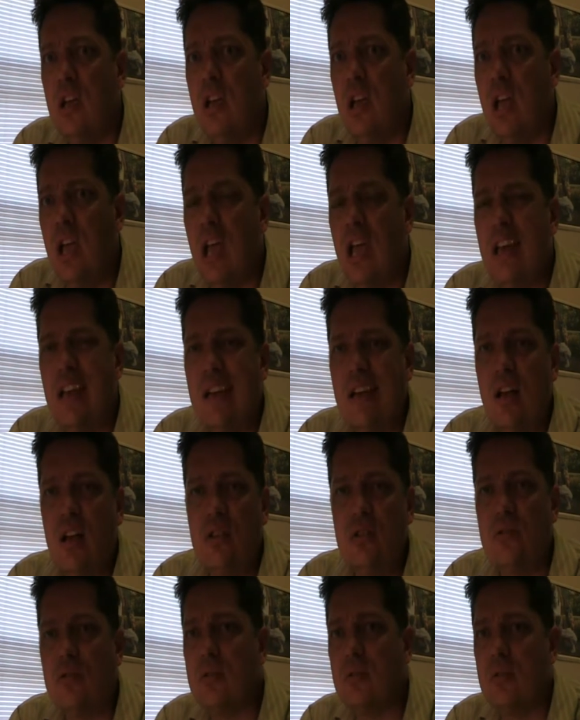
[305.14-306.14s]
and it
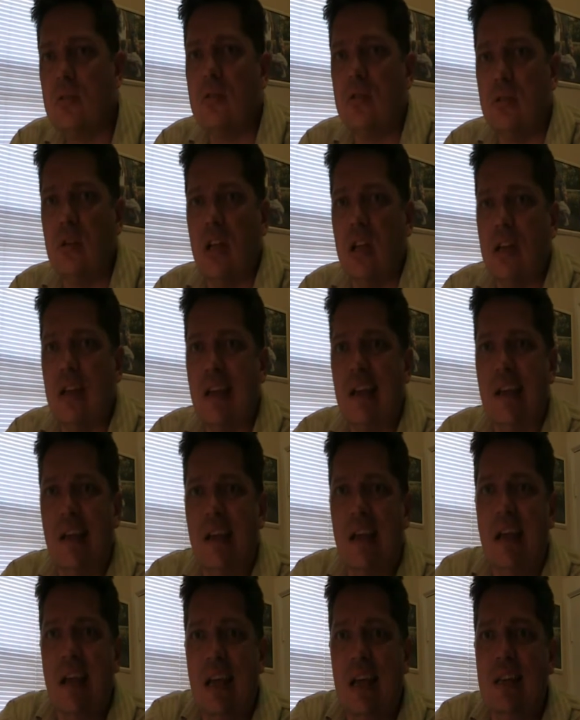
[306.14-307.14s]
also
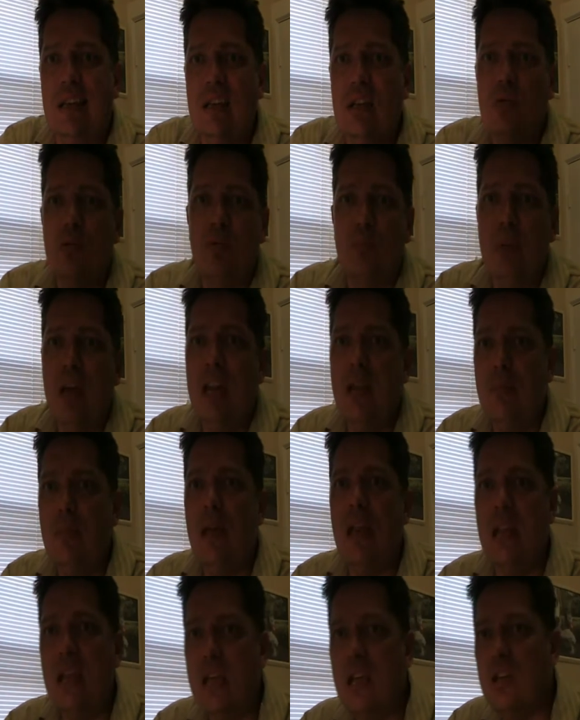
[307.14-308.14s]
it deals with many,
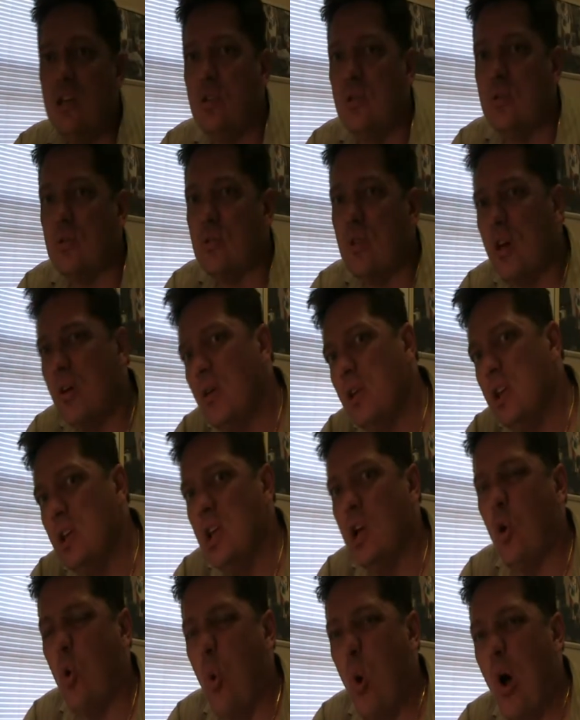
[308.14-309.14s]
many issues, not only
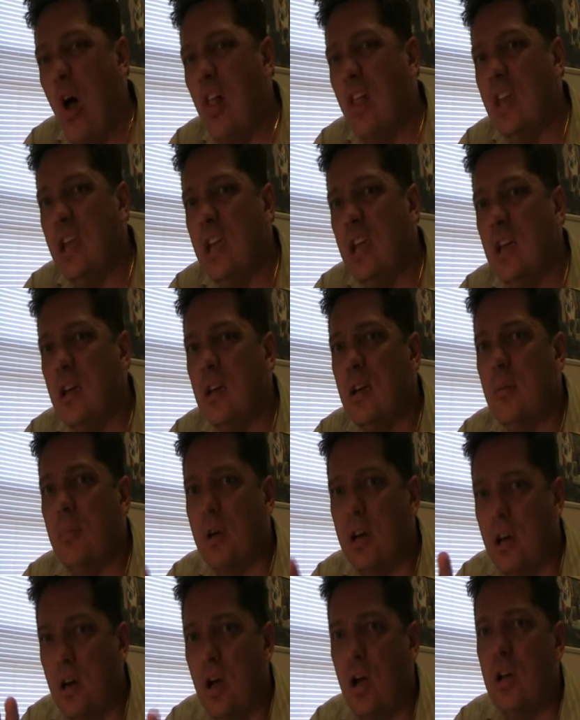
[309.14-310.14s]
equality,
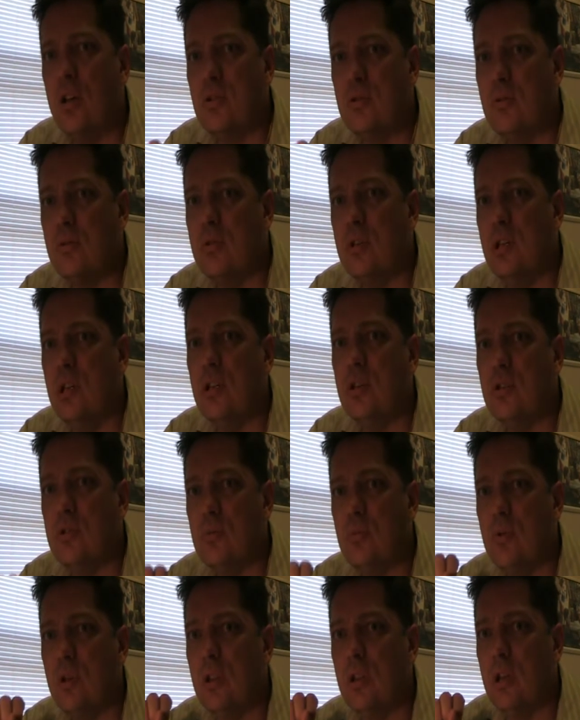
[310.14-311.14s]
but it also deals
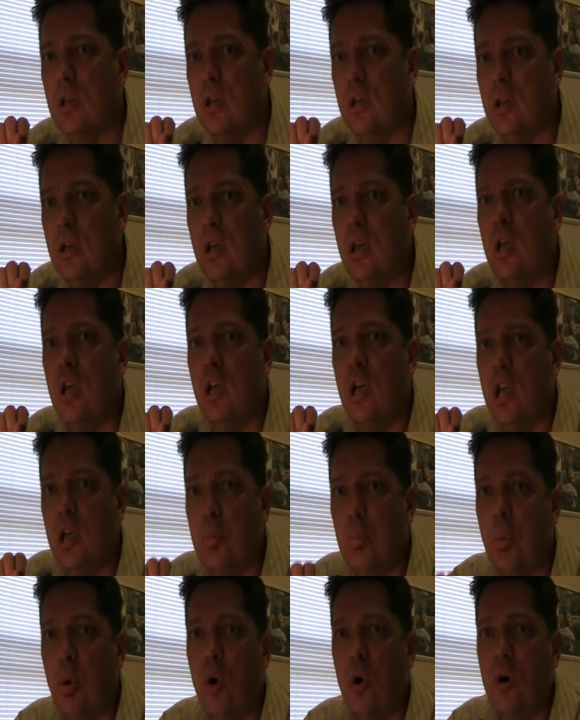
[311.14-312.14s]
with the
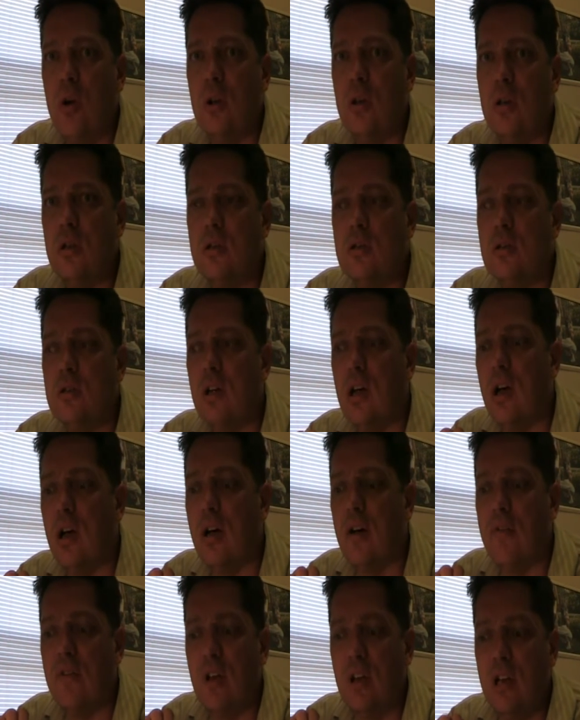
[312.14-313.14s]
importance
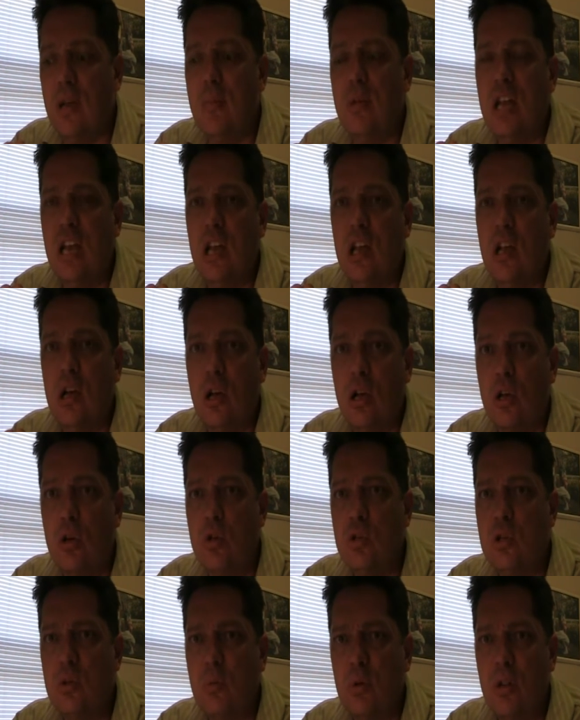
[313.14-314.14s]
of eliminating
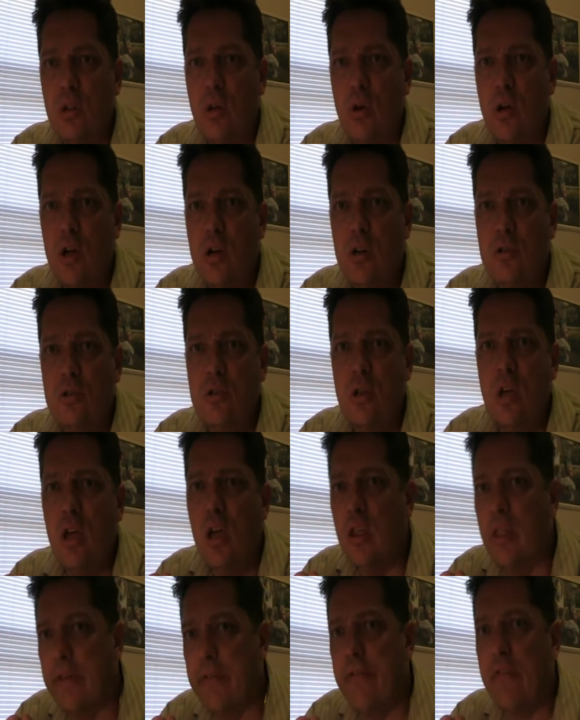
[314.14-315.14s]
collusion with lawyers,
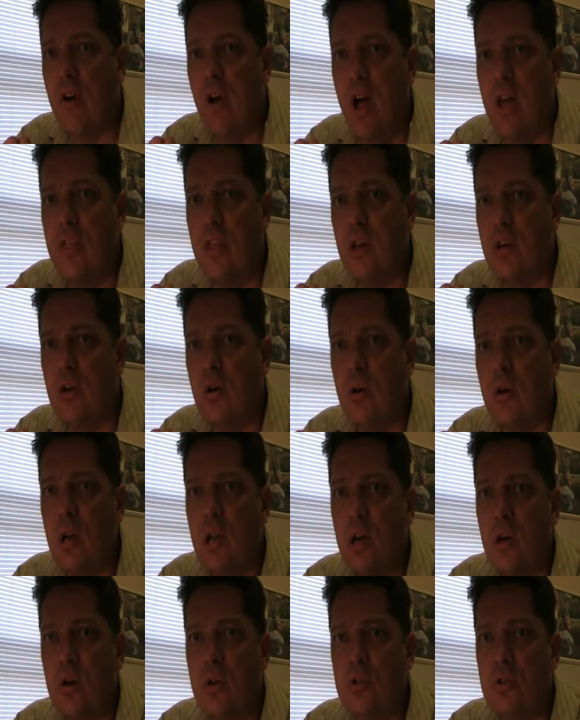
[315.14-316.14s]
the fraud that currently
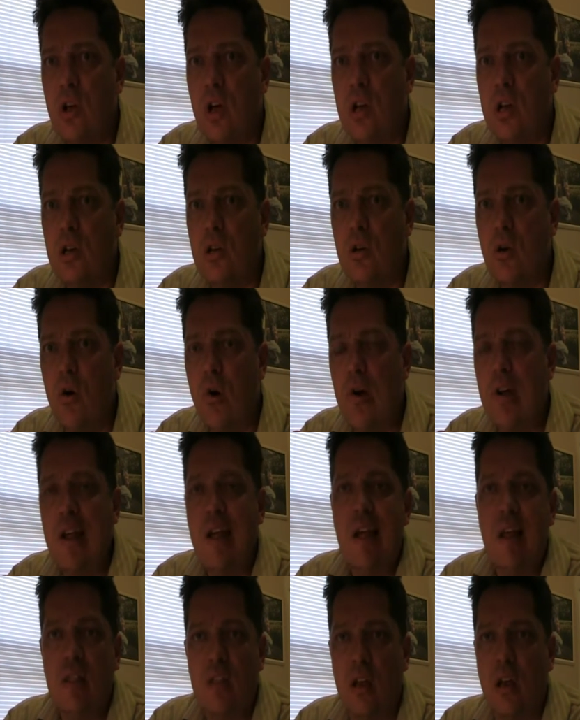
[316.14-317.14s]
goes on in court,
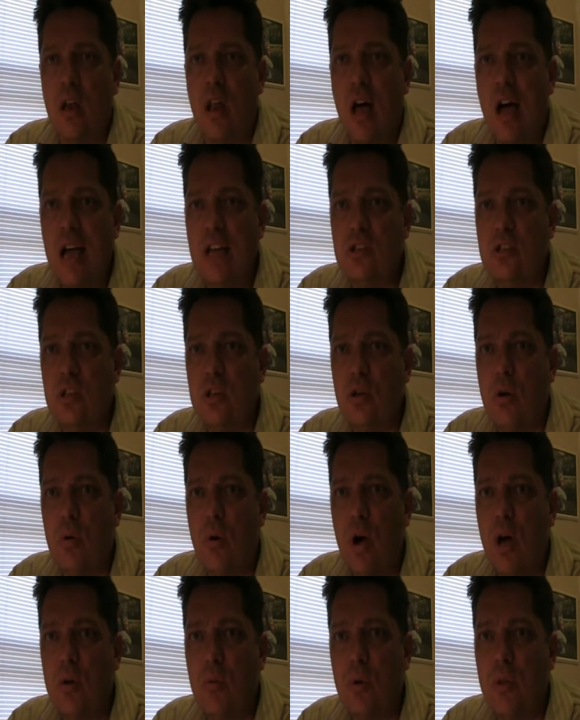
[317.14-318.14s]
the lies that go
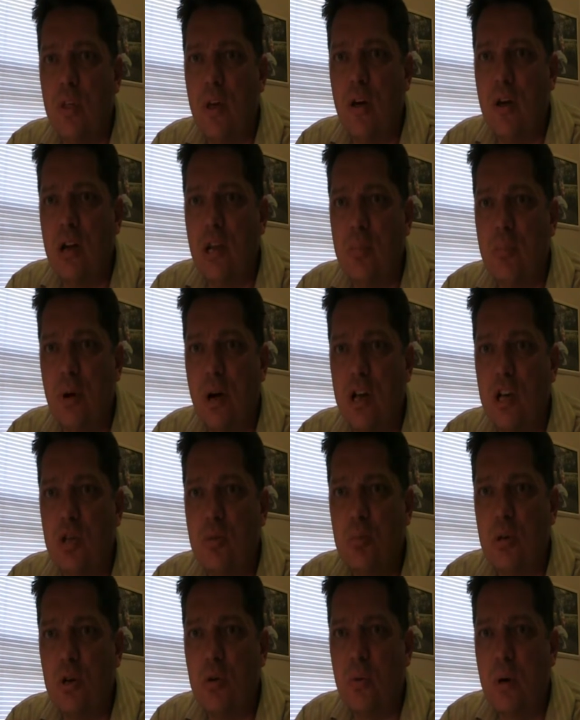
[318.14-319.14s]
on without any
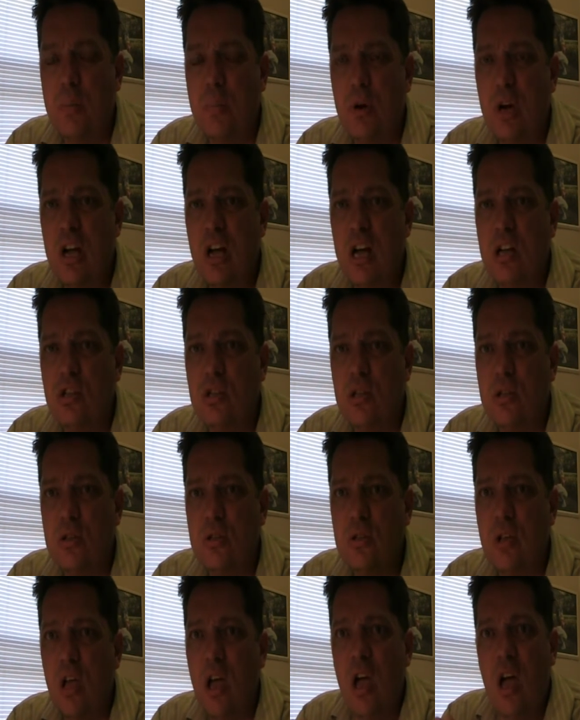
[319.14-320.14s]
punishment or
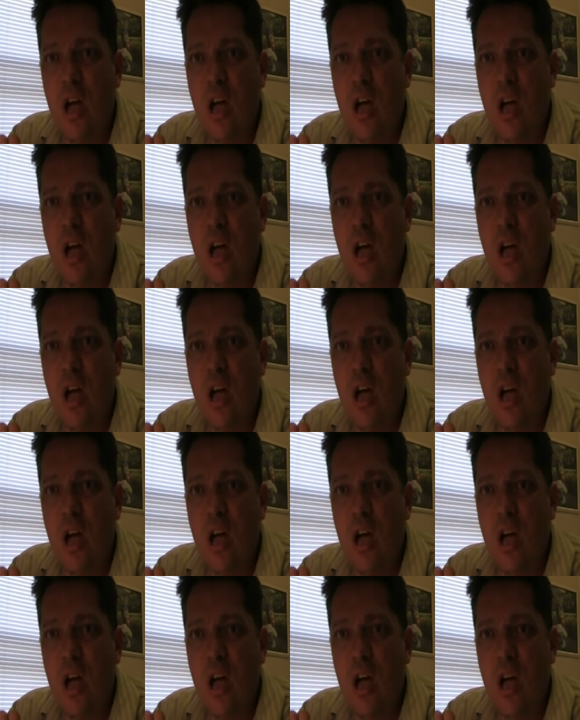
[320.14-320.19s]
repercussions.